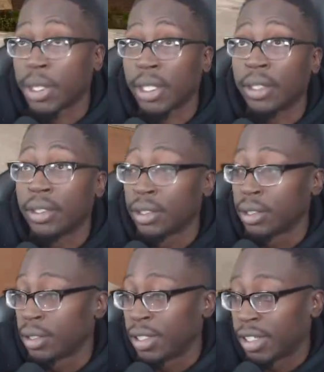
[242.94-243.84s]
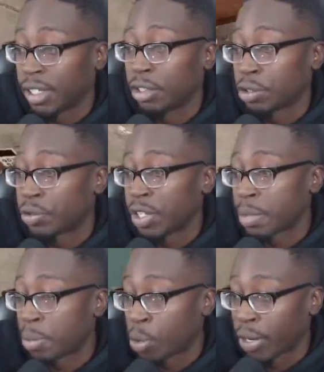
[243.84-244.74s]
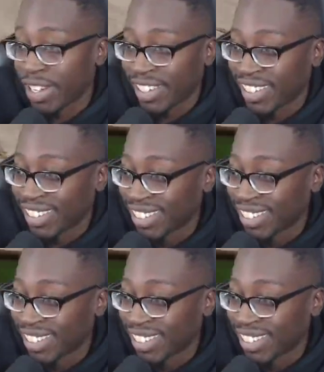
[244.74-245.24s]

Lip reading: but it illustrates my point.